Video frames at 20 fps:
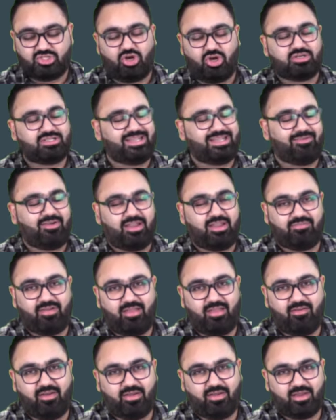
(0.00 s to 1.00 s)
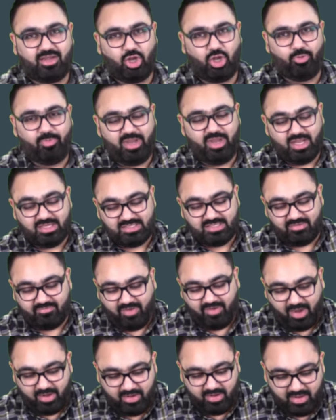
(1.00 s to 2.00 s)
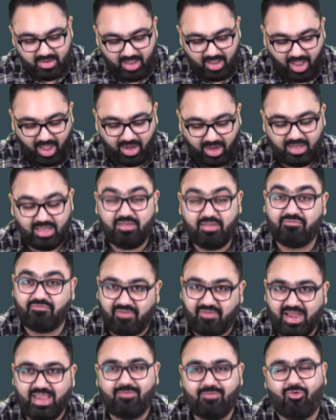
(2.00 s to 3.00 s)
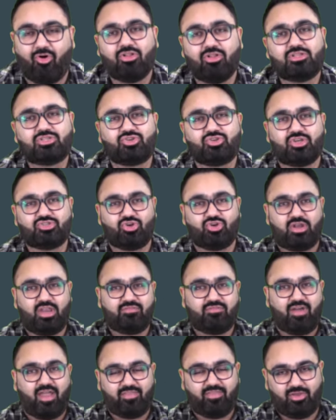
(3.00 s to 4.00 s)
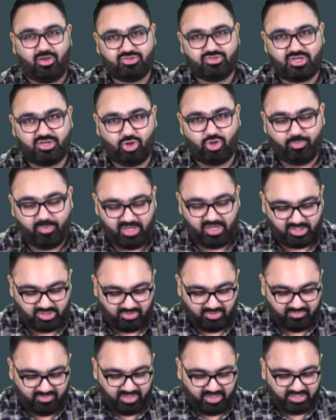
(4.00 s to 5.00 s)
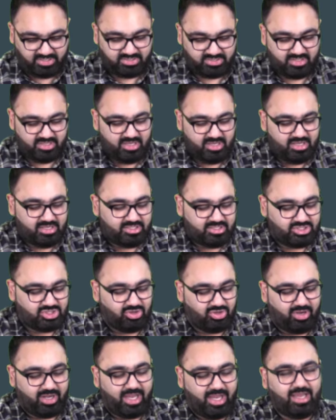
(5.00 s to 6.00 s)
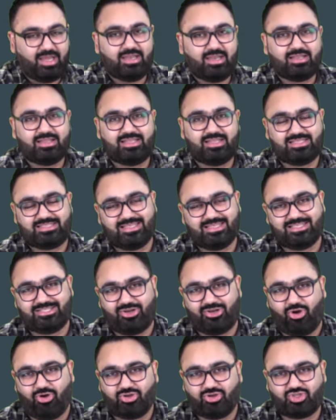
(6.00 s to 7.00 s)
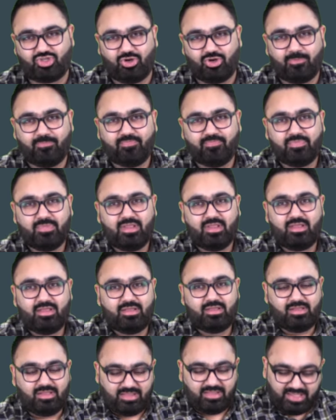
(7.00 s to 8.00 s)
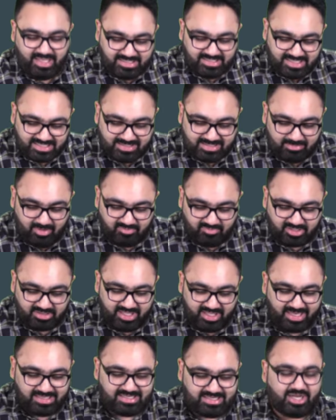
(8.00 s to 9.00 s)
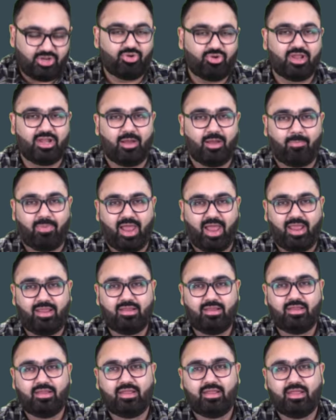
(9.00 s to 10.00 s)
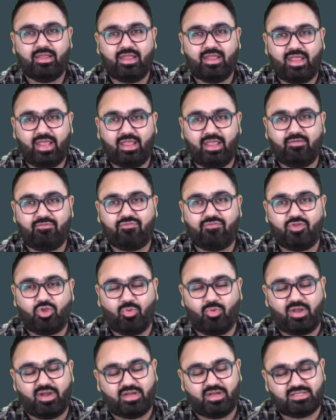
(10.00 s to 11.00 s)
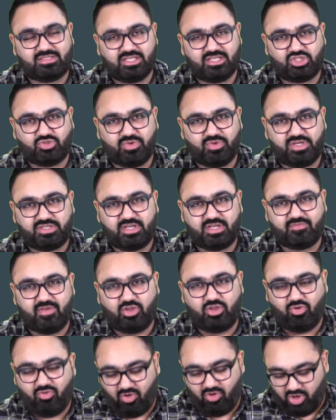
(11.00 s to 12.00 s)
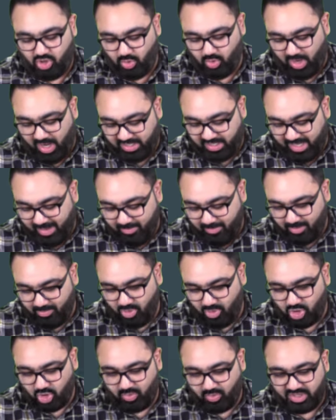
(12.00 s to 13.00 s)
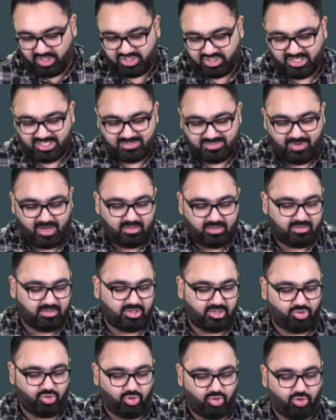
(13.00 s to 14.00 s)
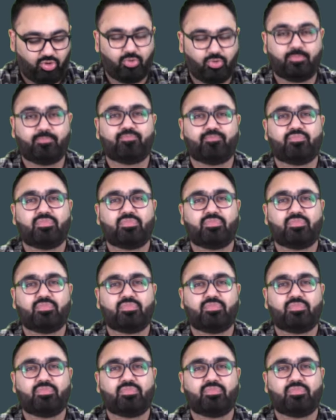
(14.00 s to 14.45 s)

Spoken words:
is not 7,500 kilometers. In fact, Agni 5 also is only 5,000 kilometers of range. So again, this is wrong. So these are some of the things that you can apply if you are in a situation where you want to attempt more questions, but you don't know.